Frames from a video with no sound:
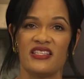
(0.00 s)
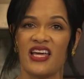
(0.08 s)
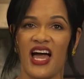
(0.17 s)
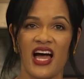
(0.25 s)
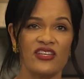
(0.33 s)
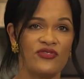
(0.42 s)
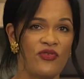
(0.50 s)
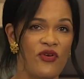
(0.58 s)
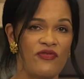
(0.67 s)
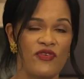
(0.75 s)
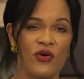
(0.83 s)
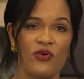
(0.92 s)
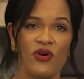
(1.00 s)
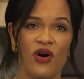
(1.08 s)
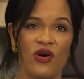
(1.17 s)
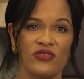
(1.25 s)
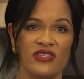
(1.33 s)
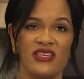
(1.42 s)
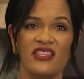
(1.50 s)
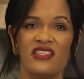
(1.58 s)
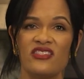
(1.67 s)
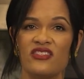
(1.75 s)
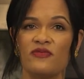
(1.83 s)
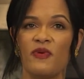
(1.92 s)
to ask for a phone call to say,
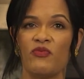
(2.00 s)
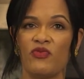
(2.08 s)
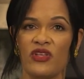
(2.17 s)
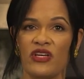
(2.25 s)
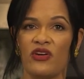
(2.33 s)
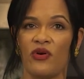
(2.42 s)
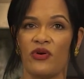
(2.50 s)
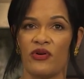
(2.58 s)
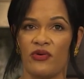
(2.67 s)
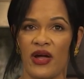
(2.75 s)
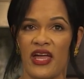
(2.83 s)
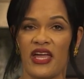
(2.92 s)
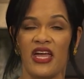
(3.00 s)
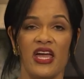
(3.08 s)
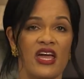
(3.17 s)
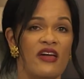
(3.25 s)
This has been really going great.